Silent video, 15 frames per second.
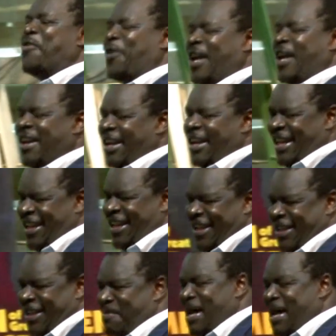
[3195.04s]
I feel,
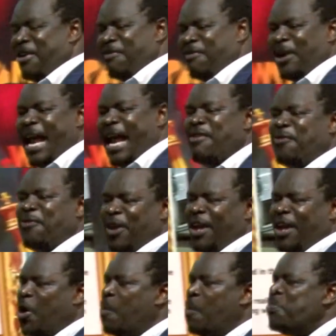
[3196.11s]
man of God, I
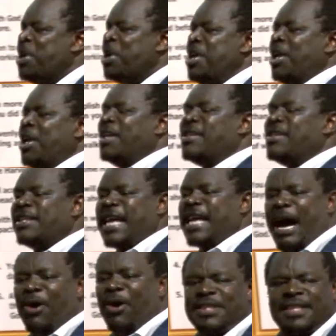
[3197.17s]
feel in
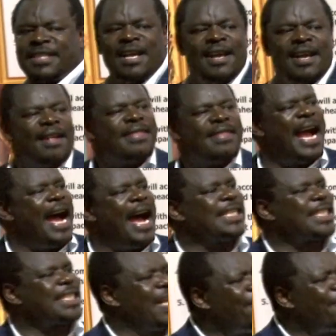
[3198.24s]
this house, there
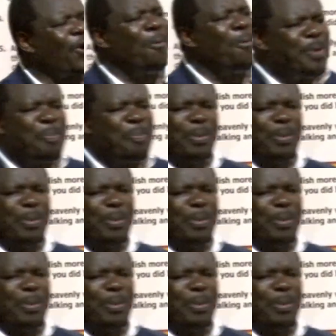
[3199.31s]
are several